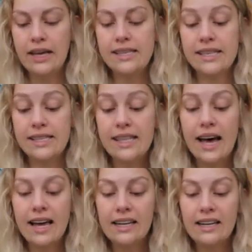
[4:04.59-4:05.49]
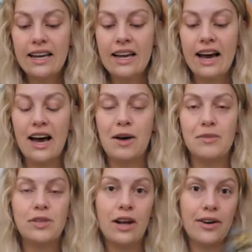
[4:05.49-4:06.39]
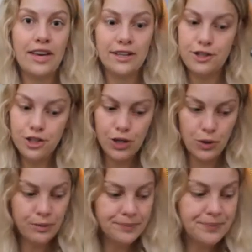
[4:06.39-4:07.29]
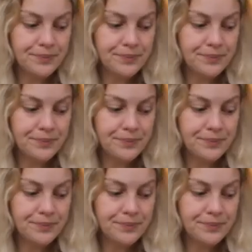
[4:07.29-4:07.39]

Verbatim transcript: since then. Um, so now he has two.